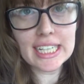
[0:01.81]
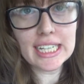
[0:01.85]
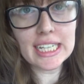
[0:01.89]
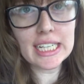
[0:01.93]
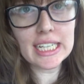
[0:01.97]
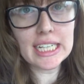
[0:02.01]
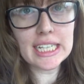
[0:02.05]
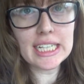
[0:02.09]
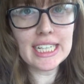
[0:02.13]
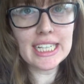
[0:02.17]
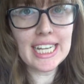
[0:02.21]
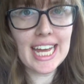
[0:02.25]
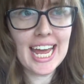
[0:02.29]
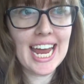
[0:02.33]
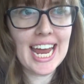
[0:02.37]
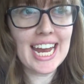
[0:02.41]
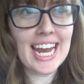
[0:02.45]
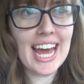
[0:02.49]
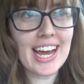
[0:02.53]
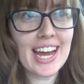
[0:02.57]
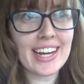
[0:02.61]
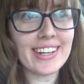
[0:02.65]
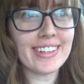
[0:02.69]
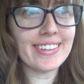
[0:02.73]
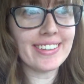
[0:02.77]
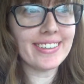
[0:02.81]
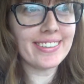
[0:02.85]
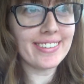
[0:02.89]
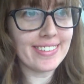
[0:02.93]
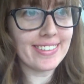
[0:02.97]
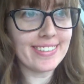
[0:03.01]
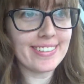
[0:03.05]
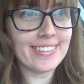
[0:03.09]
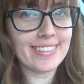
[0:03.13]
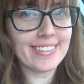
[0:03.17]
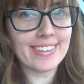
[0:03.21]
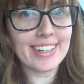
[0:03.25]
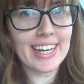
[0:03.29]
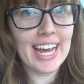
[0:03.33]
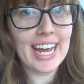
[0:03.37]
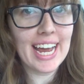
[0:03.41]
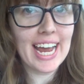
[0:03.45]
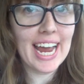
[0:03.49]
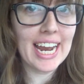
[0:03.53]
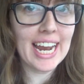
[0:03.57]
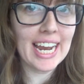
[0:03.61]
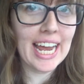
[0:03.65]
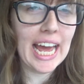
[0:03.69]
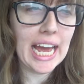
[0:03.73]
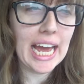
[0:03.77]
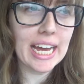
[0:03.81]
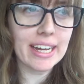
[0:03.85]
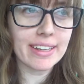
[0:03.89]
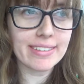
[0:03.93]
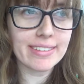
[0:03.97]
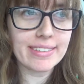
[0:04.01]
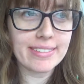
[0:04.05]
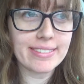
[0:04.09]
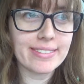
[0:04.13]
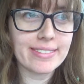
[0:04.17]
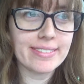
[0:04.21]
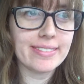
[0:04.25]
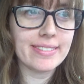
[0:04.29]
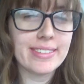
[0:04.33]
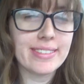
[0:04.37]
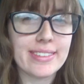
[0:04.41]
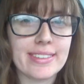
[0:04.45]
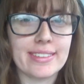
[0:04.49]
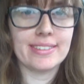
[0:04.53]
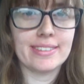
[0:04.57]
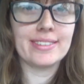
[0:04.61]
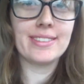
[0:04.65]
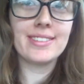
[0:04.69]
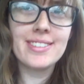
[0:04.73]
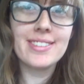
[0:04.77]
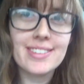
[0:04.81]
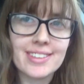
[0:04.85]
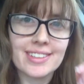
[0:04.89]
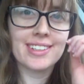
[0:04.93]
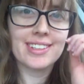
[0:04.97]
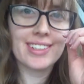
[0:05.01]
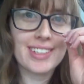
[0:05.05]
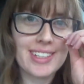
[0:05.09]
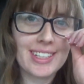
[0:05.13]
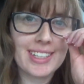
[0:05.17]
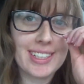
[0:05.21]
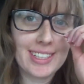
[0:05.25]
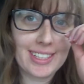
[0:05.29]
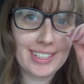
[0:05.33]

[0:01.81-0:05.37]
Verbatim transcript: Hello. Hello. Hello. Hello. Daisy, say hello.